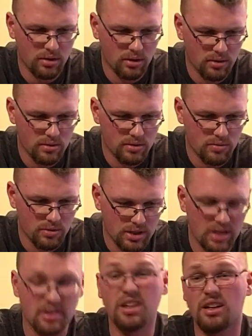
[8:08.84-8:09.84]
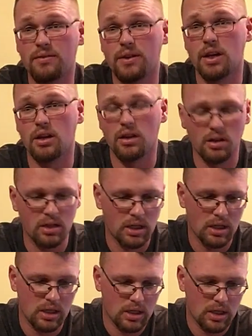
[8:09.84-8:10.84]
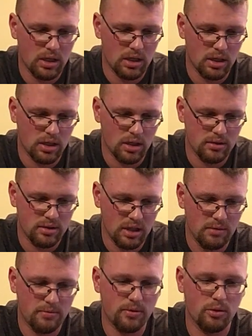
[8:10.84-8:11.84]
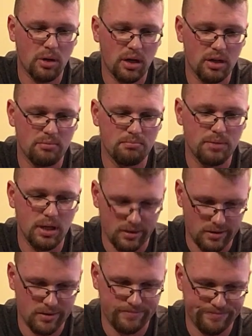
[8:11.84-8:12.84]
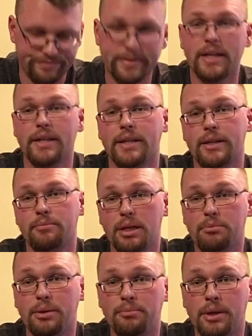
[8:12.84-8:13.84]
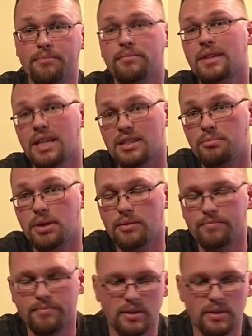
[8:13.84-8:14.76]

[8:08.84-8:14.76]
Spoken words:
tones, which I did get vanilla. Deep, full-bodied peat. Peat. Lots of peat.